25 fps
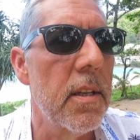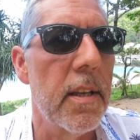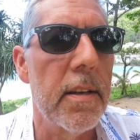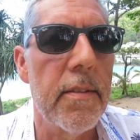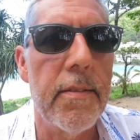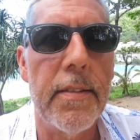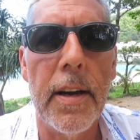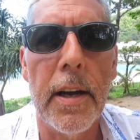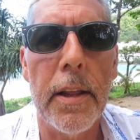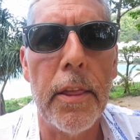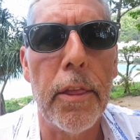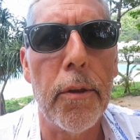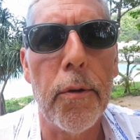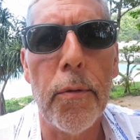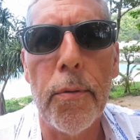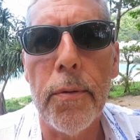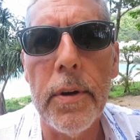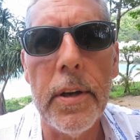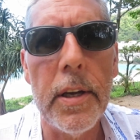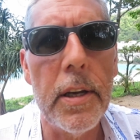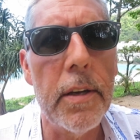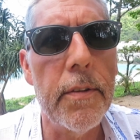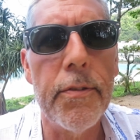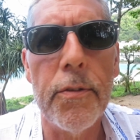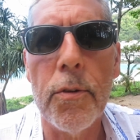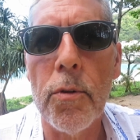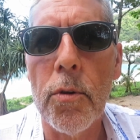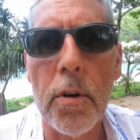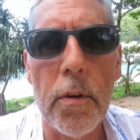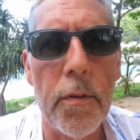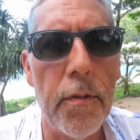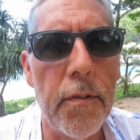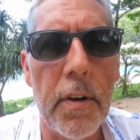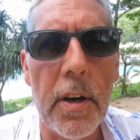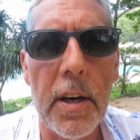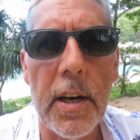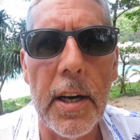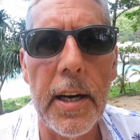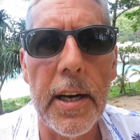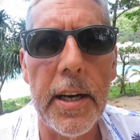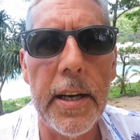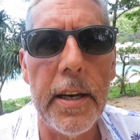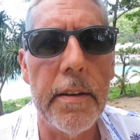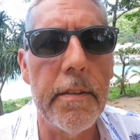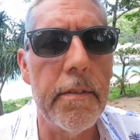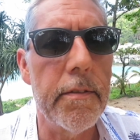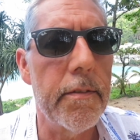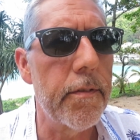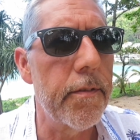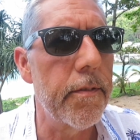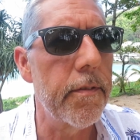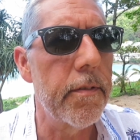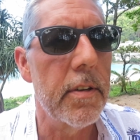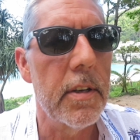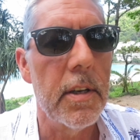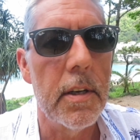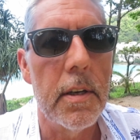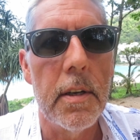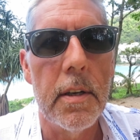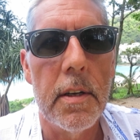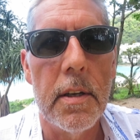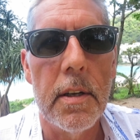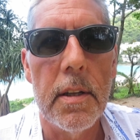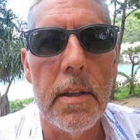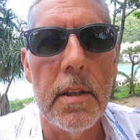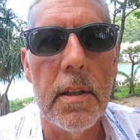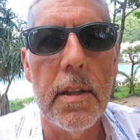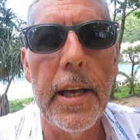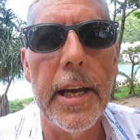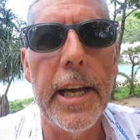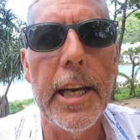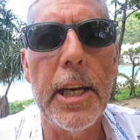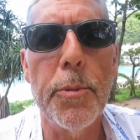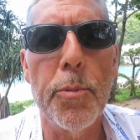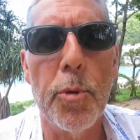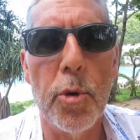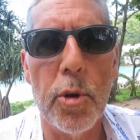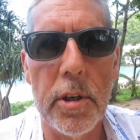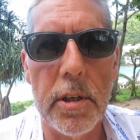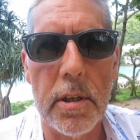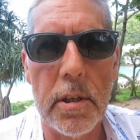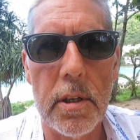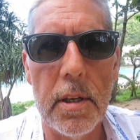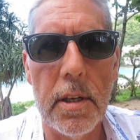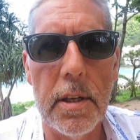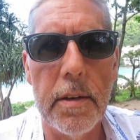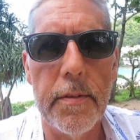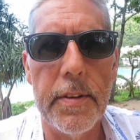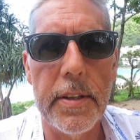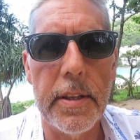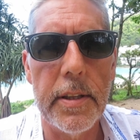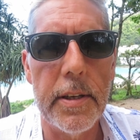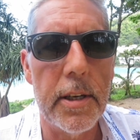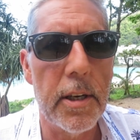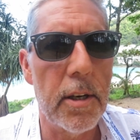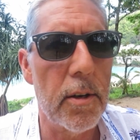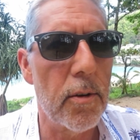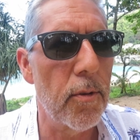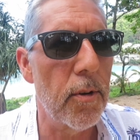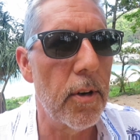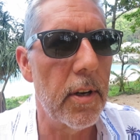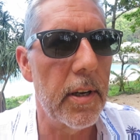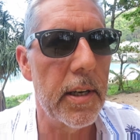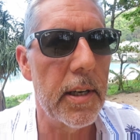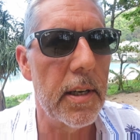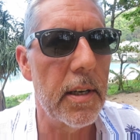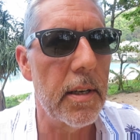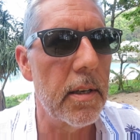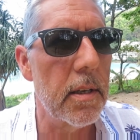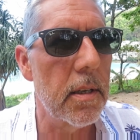they've got 3, 4, 5 ladyboys living there, right?